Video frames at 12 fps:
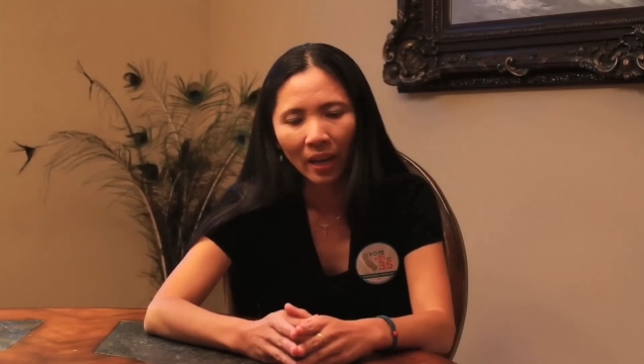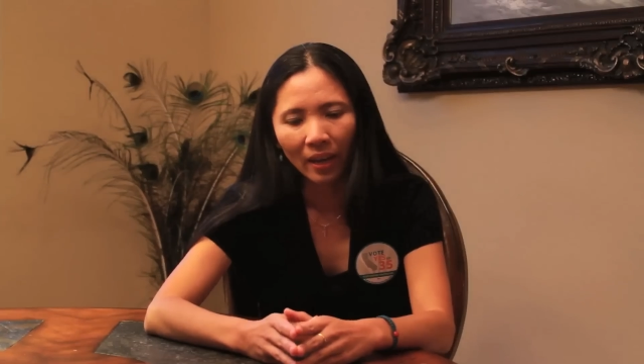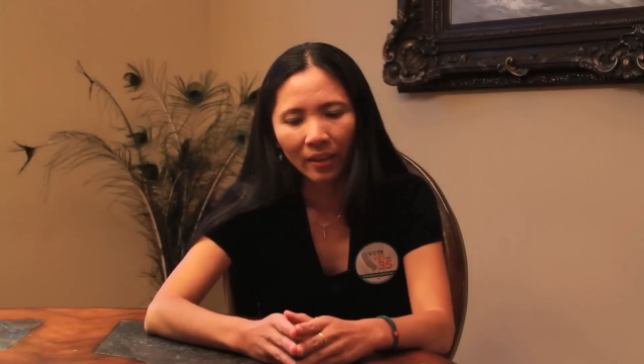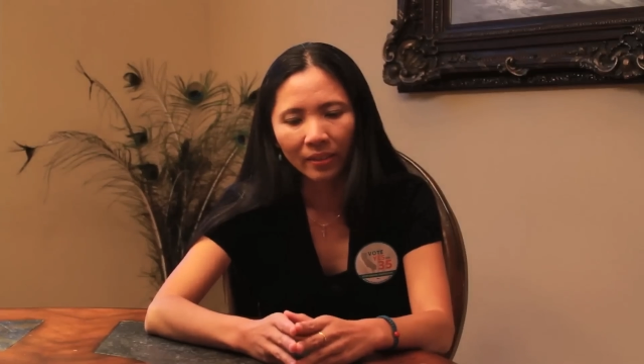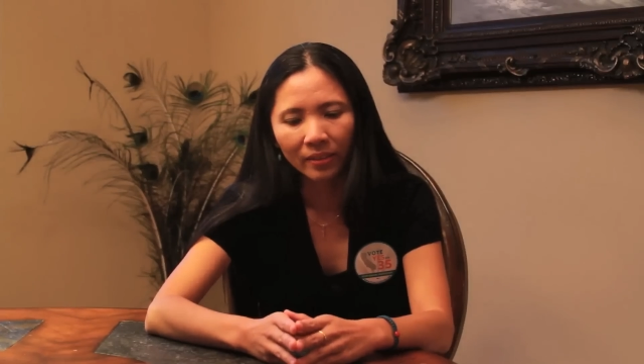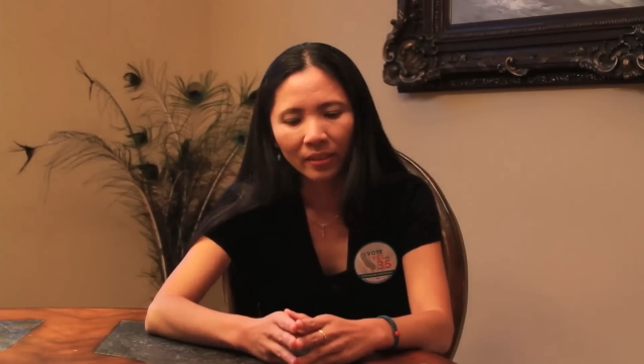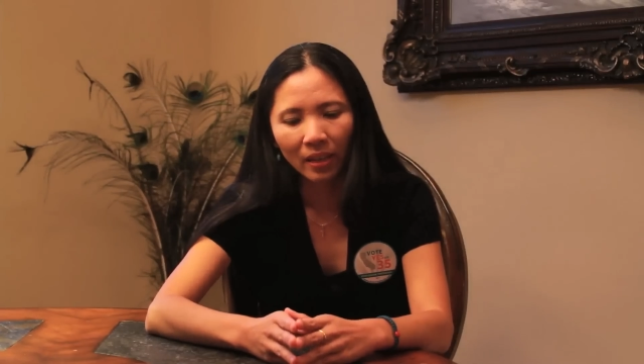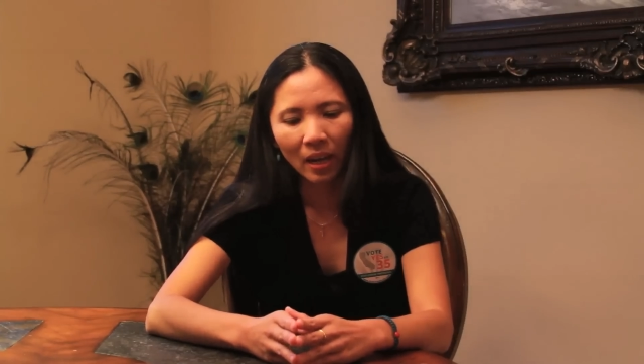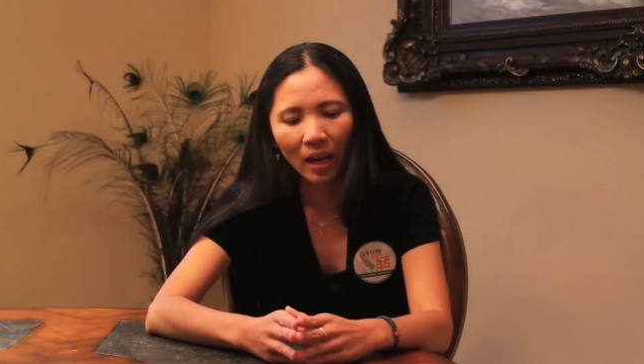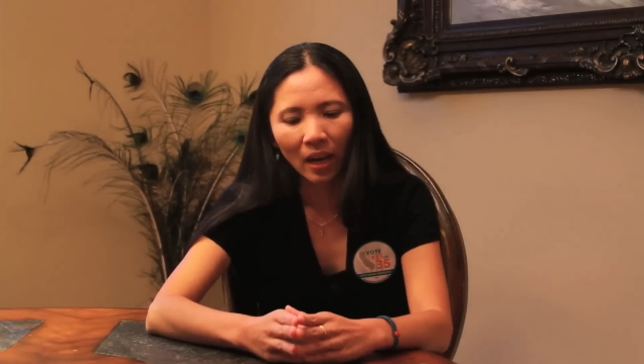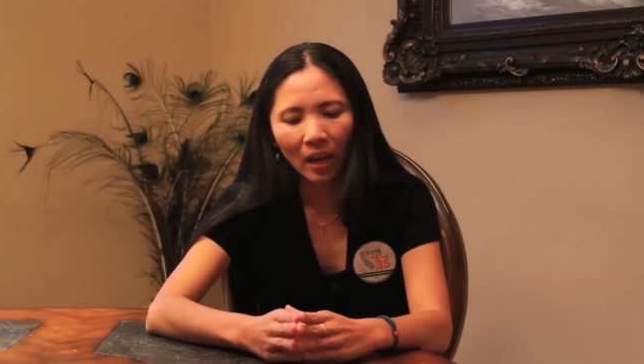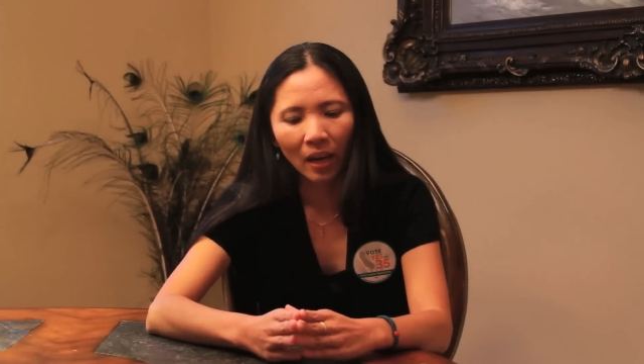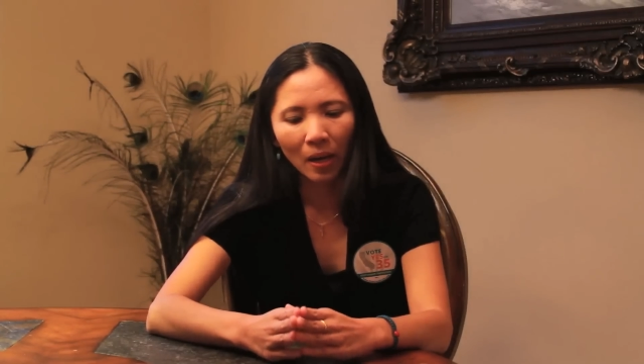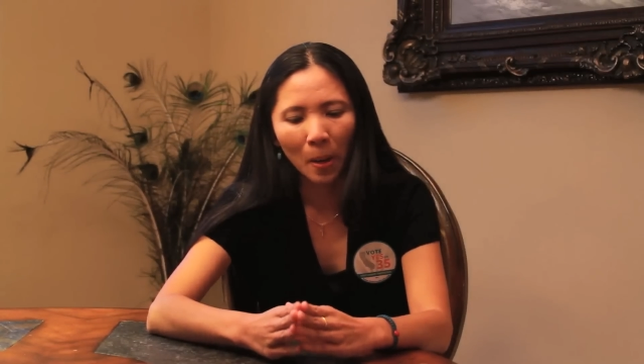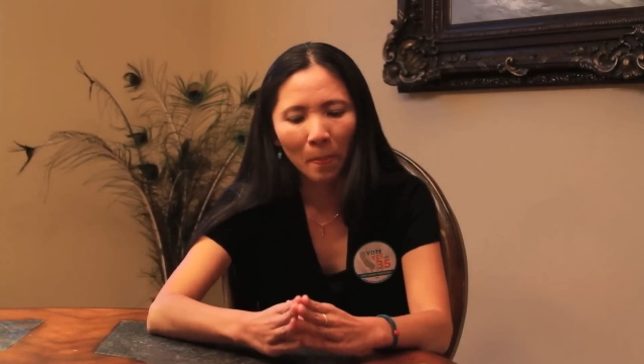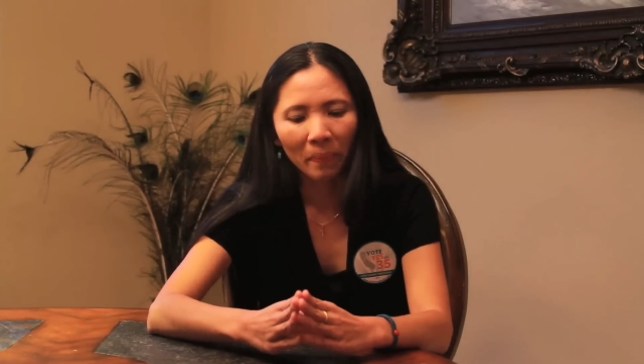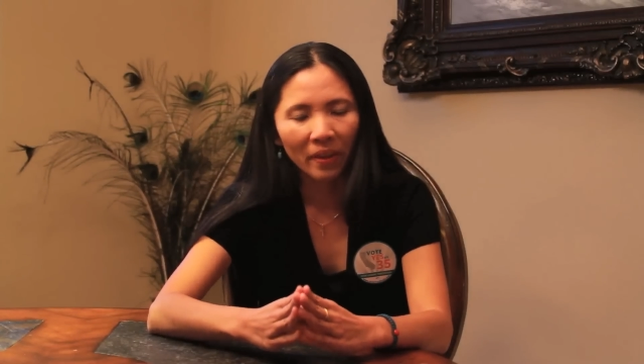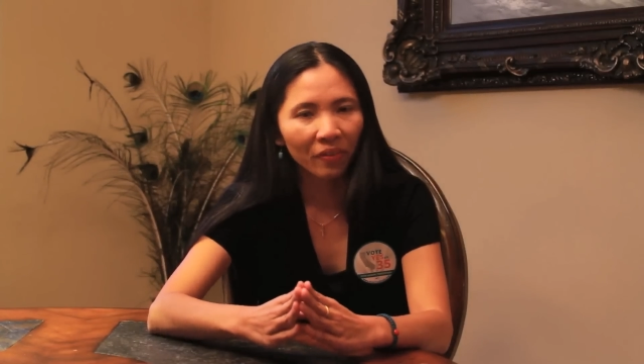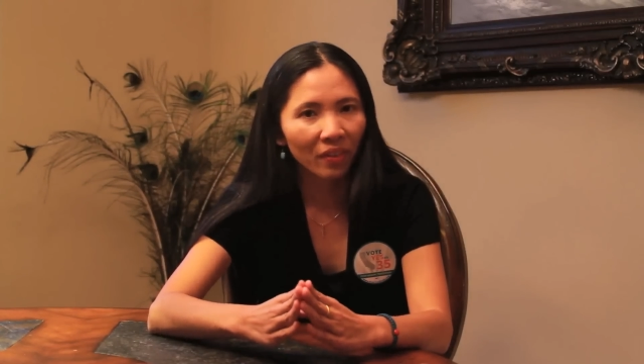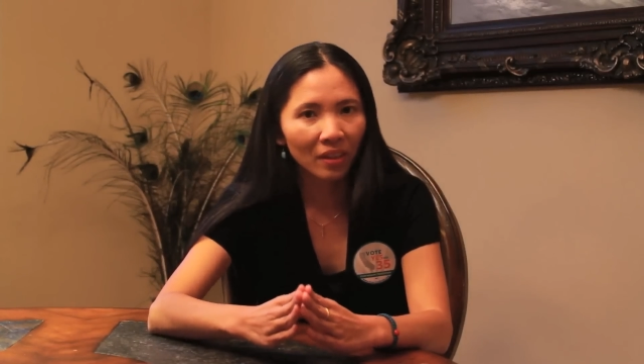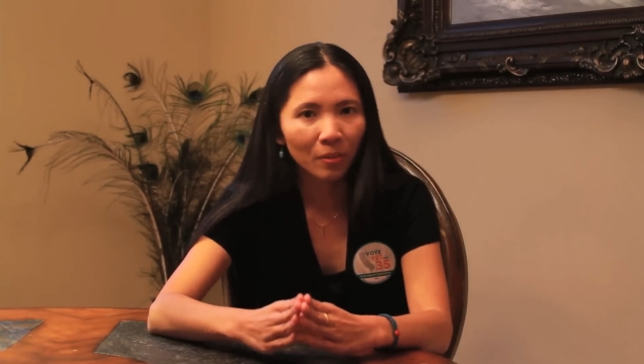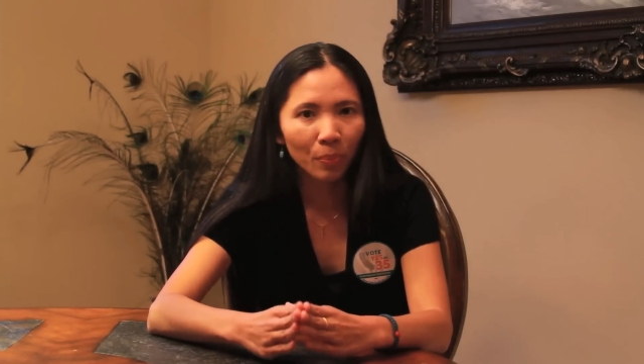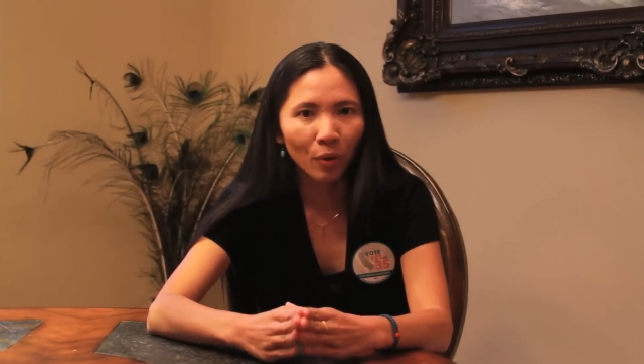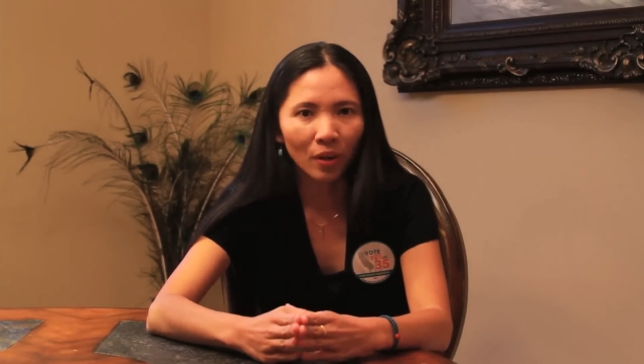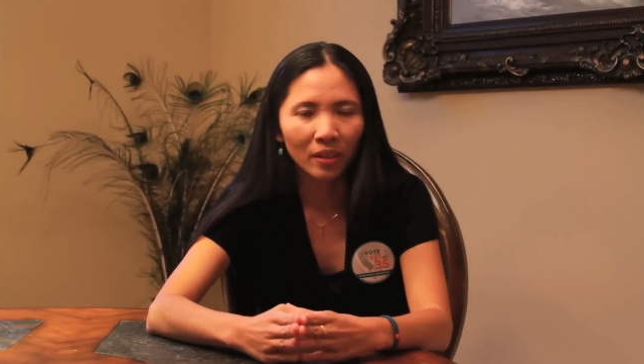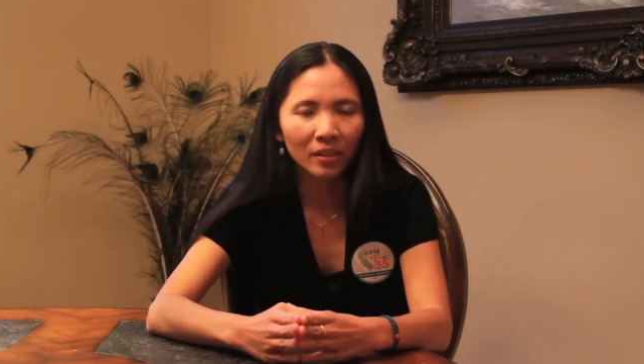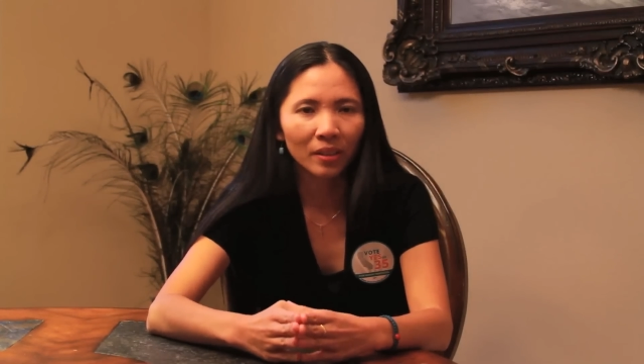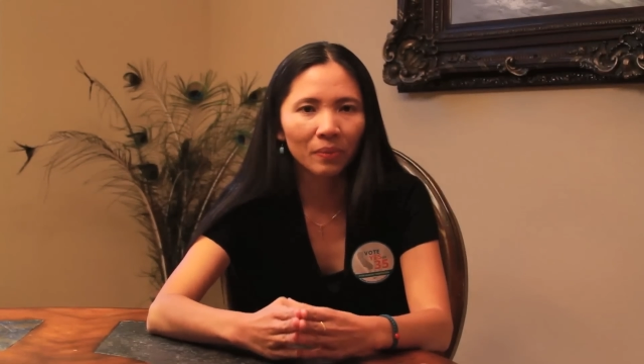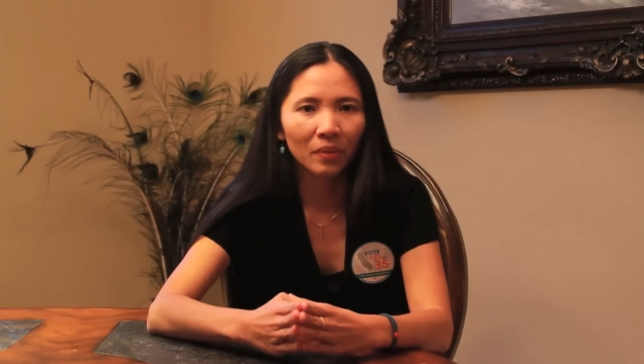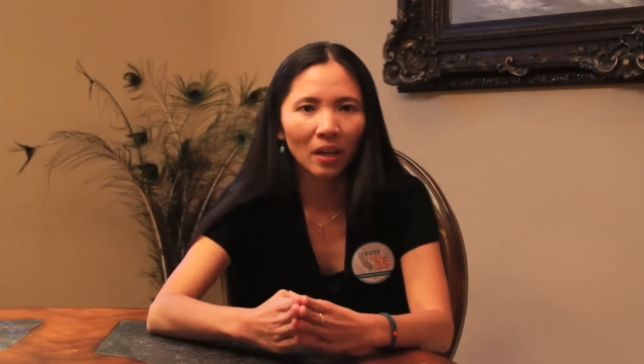And at this point,